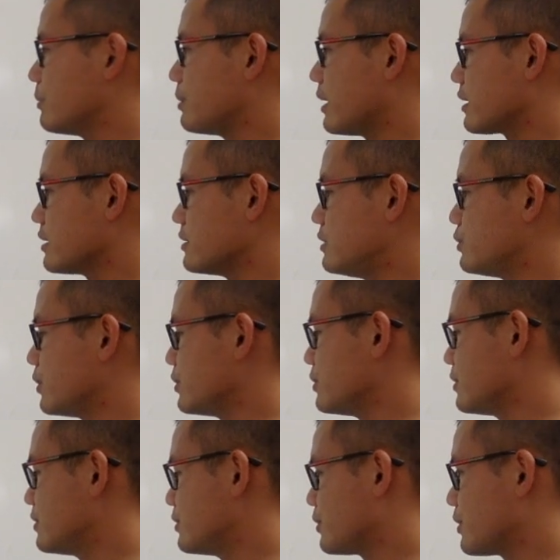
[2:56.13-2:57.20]
plugging zero, you
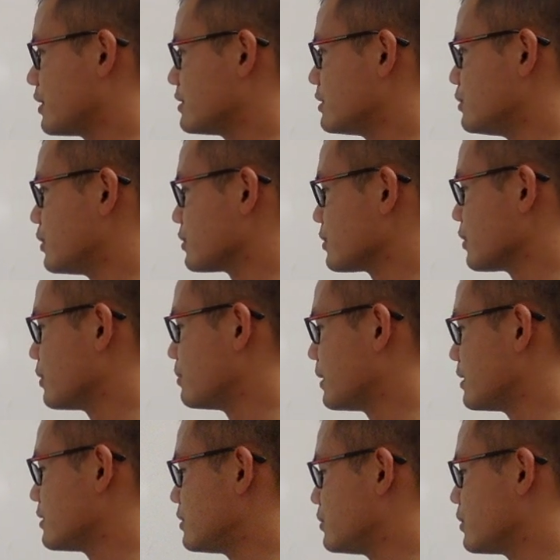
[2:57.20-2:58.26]
get zero, so
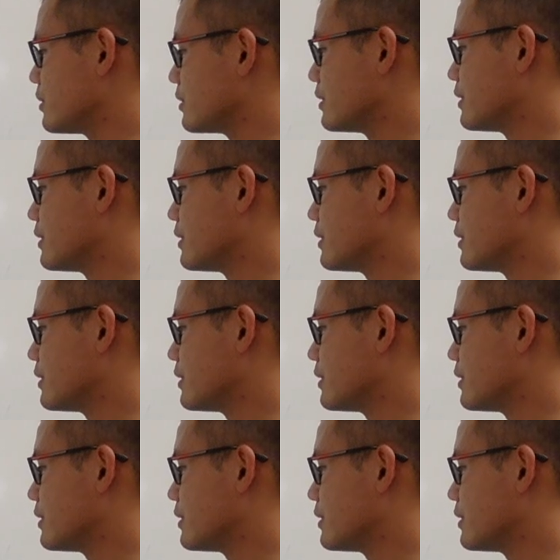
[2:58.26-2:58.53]
minus zero.